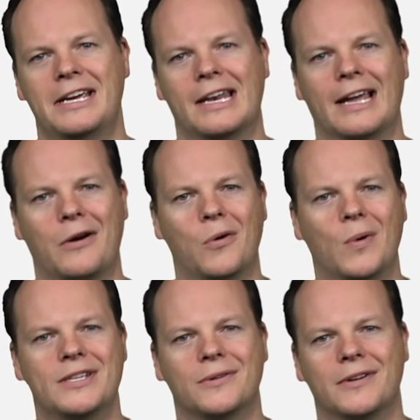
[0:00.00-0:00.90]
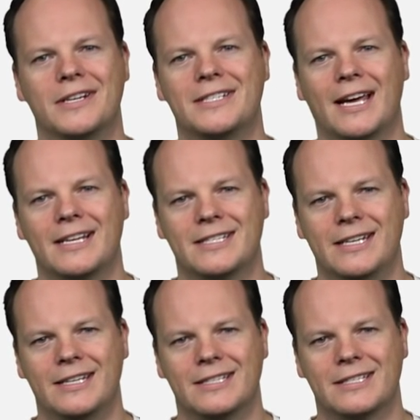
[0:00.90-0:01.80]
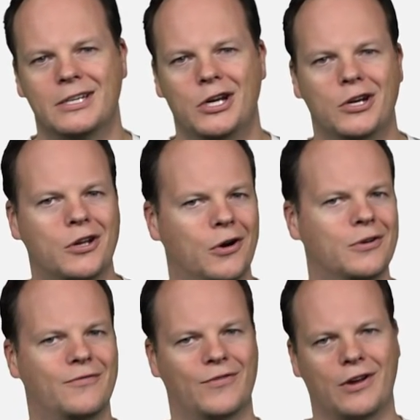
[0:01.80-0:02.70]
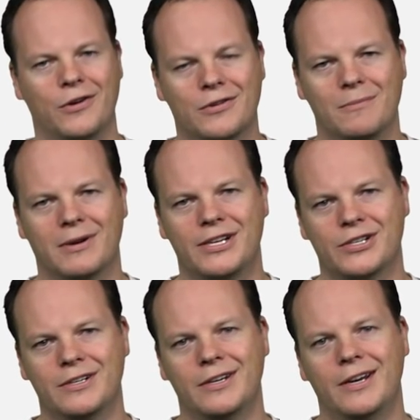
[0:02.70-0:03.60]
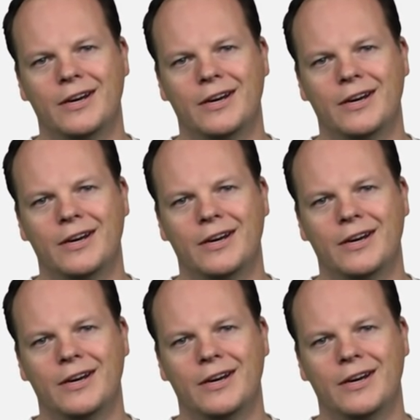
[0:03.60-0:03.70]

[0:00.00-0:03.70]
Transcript: like always on IntelliSense, code for code completion,